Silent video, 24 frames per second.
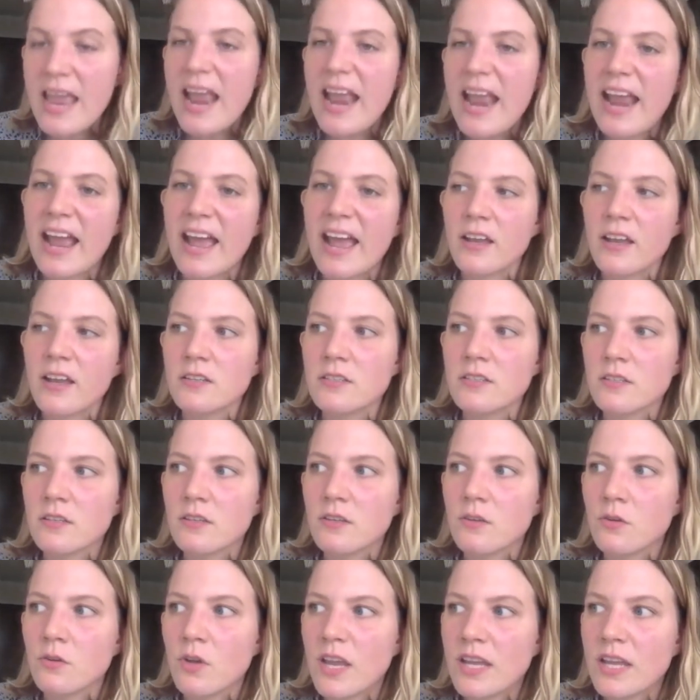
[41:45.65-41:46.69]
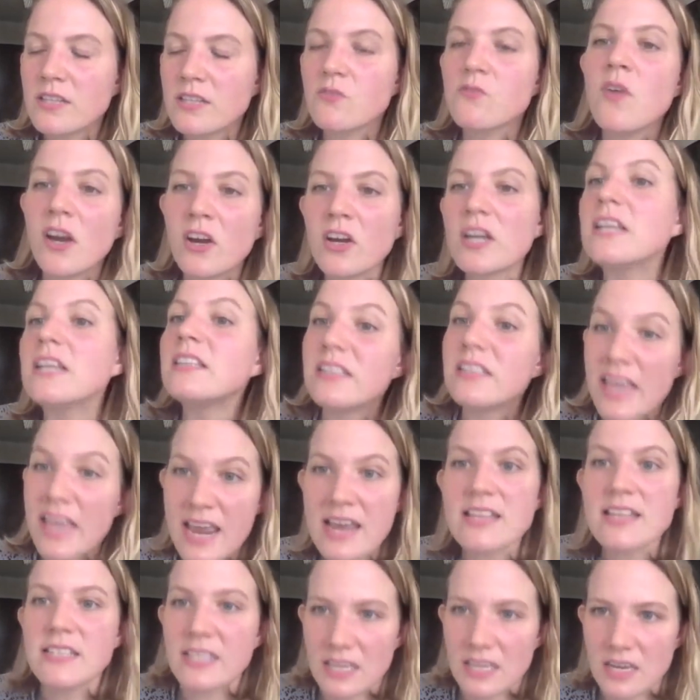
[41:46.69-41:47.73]
and it's very
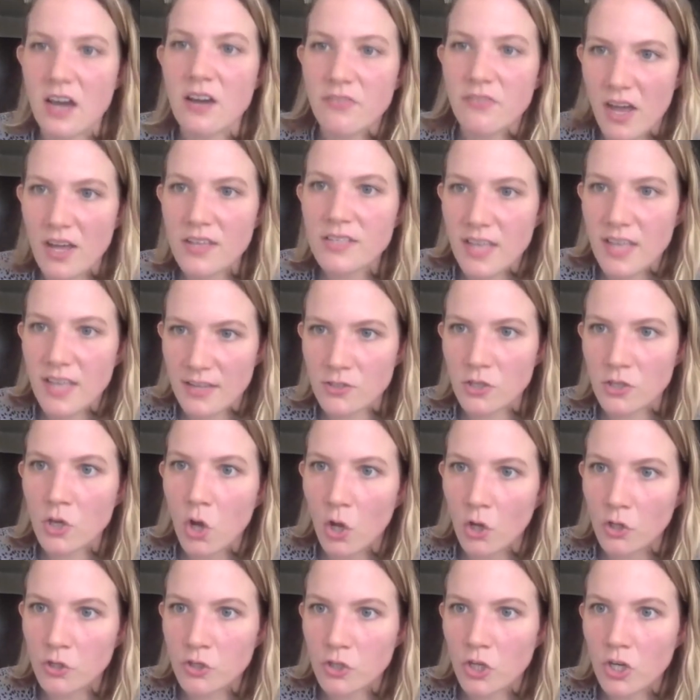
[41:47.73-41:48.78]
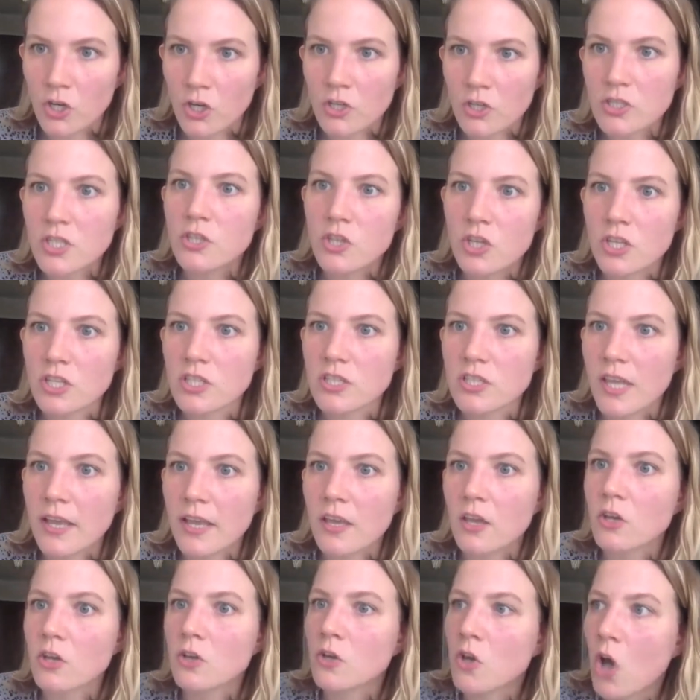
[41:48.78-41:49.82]
lazy of us as a culture to just
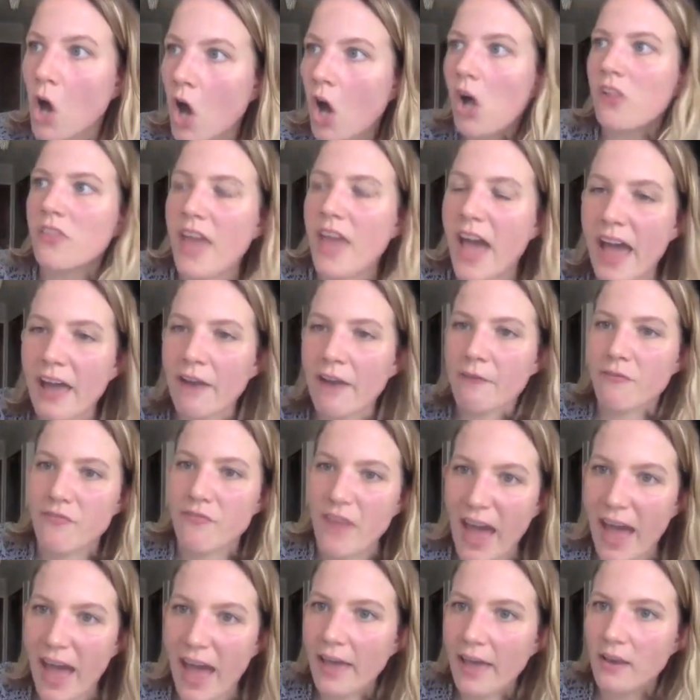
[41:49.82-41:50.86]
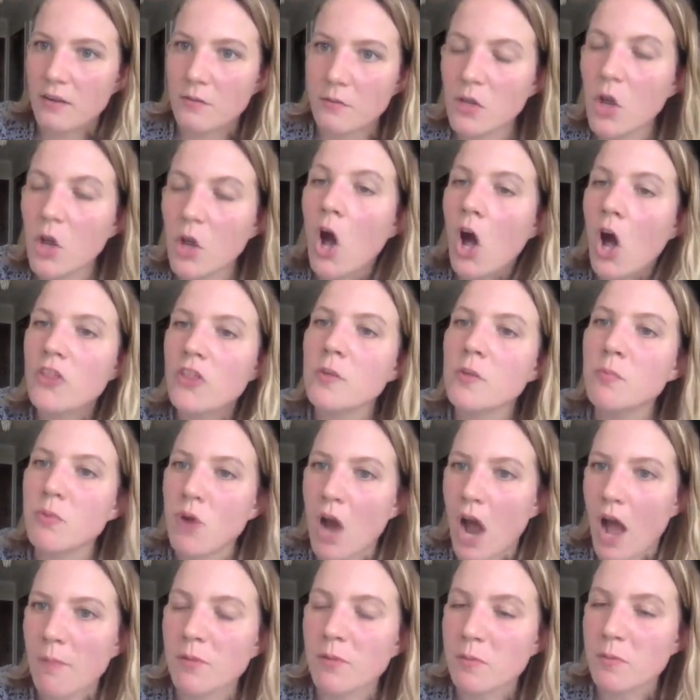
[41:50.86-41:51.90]
like call that fat call the
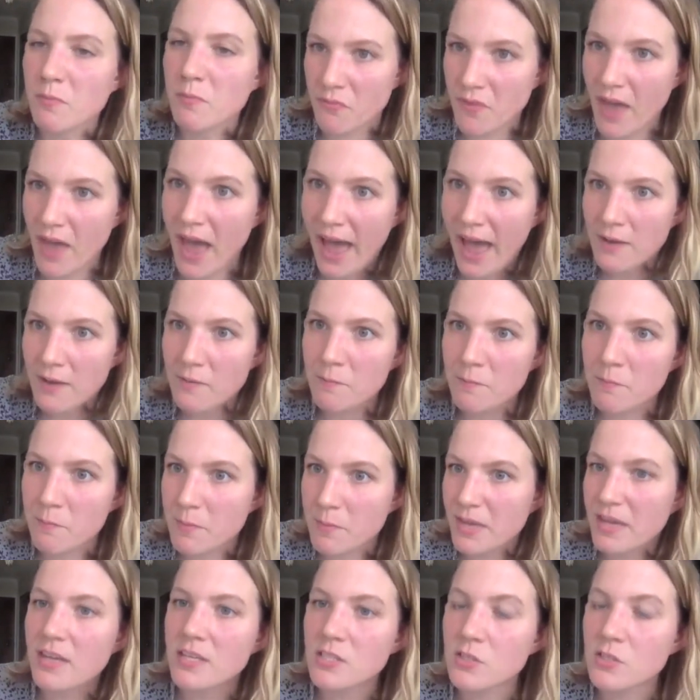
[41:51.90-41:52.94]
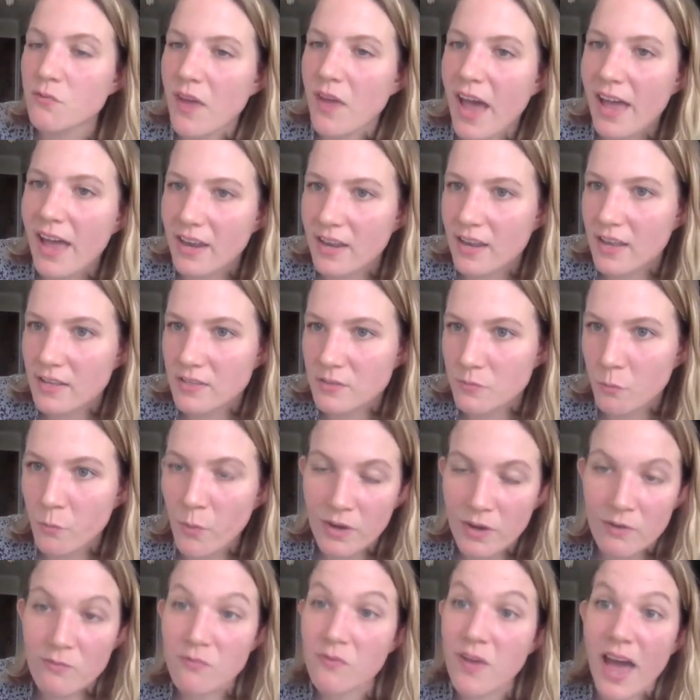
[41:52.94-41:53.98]
problem fat because fat is
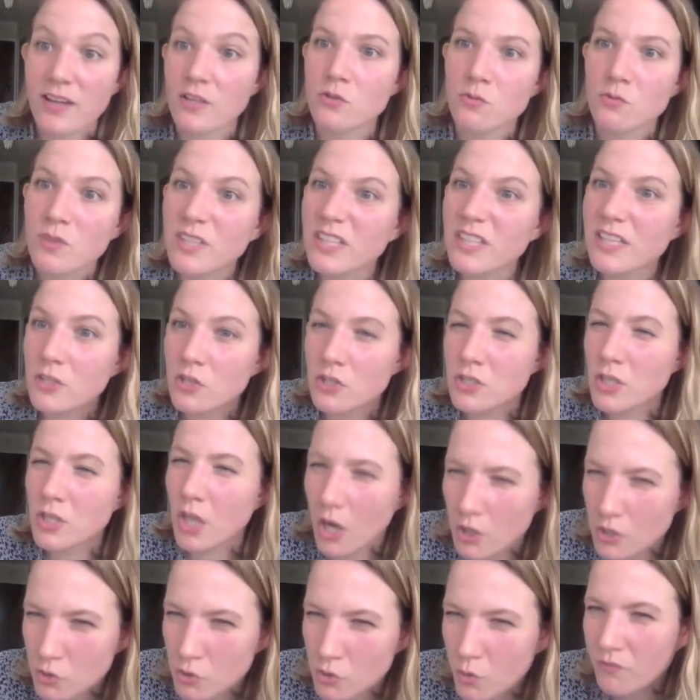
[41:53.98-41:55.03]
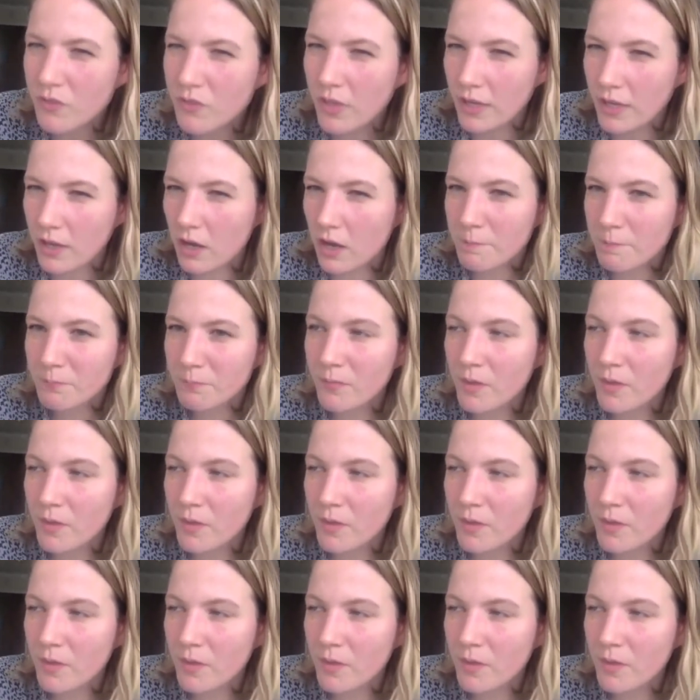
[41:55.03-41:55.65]
when fat is really just like, sort of like a